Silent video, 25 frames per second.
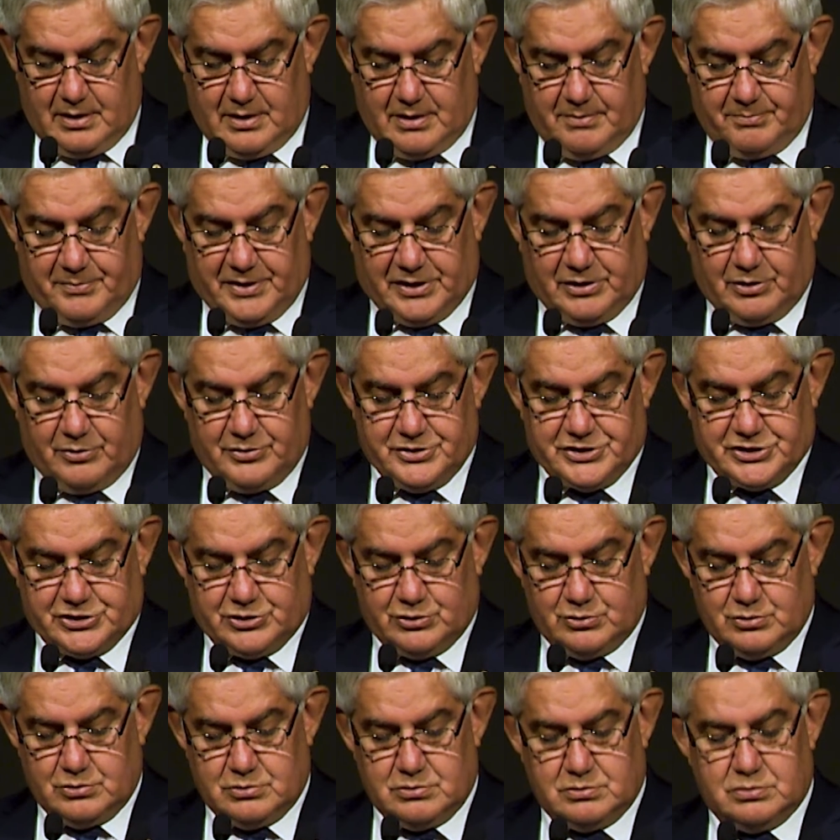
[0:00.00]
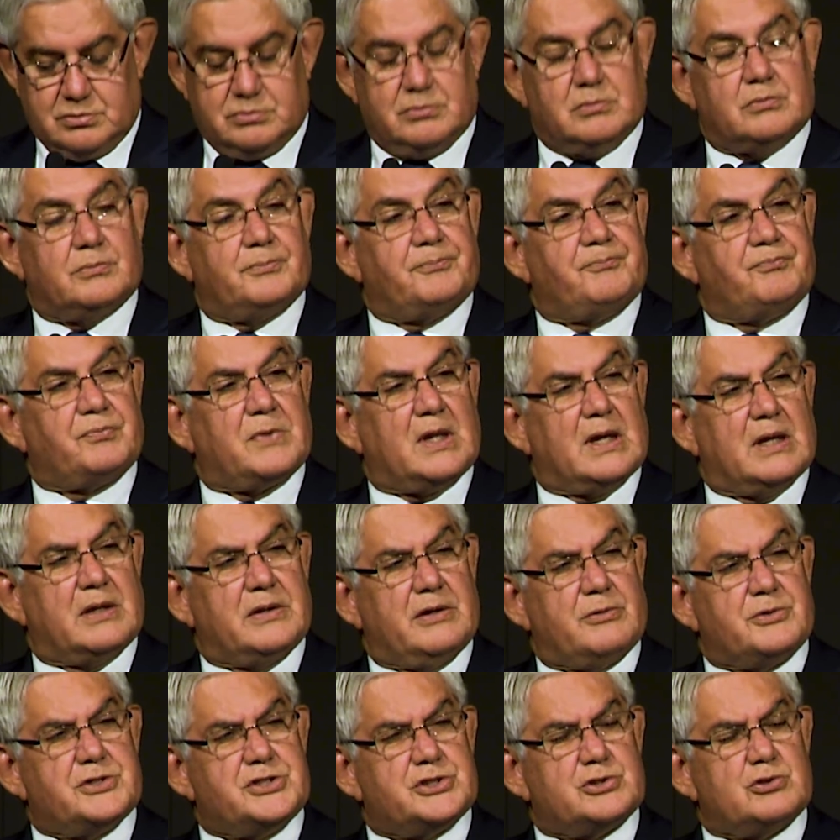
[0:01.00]
but there is still
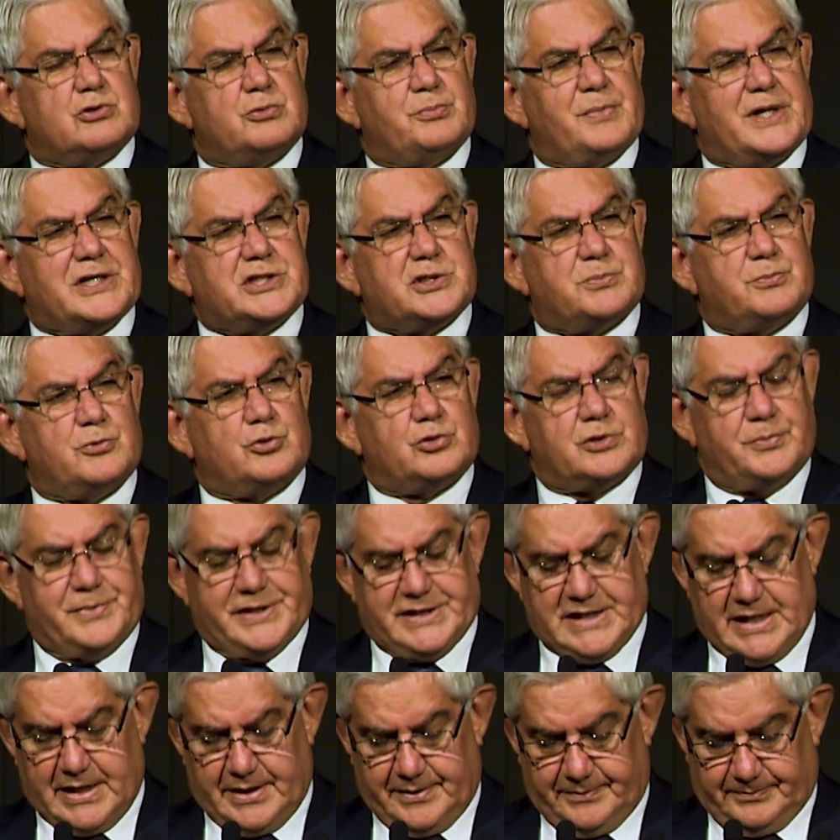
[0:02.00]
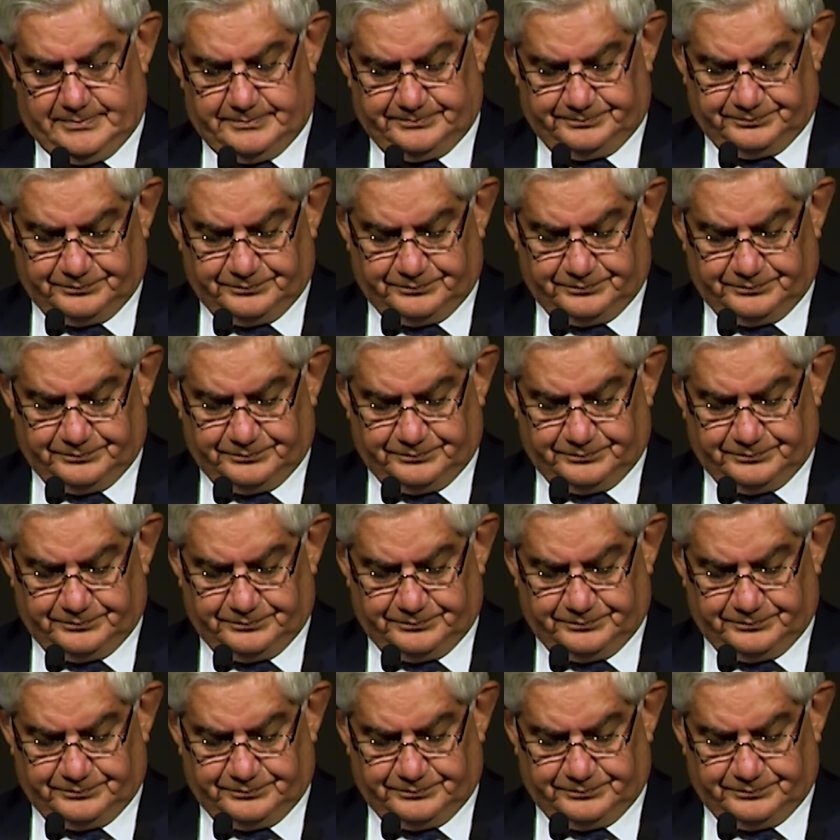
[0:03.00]
much more to be done.